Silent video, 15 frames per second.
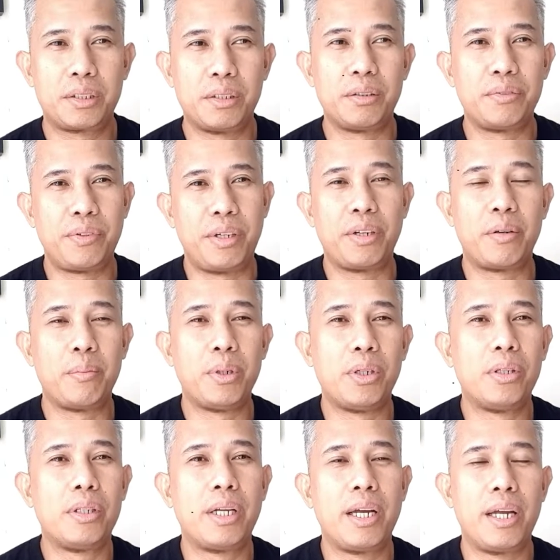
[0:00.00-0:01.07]
it's
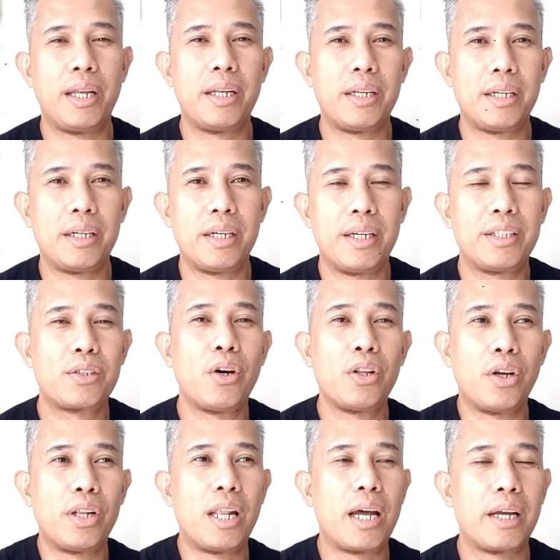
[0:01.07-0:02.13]
configurable and it's
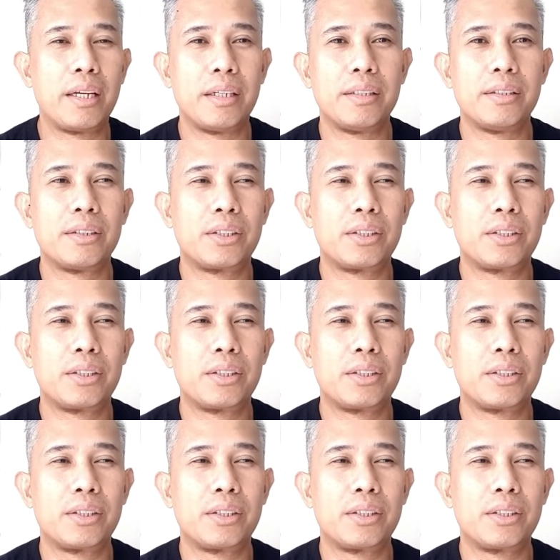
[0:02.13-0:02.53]
all online.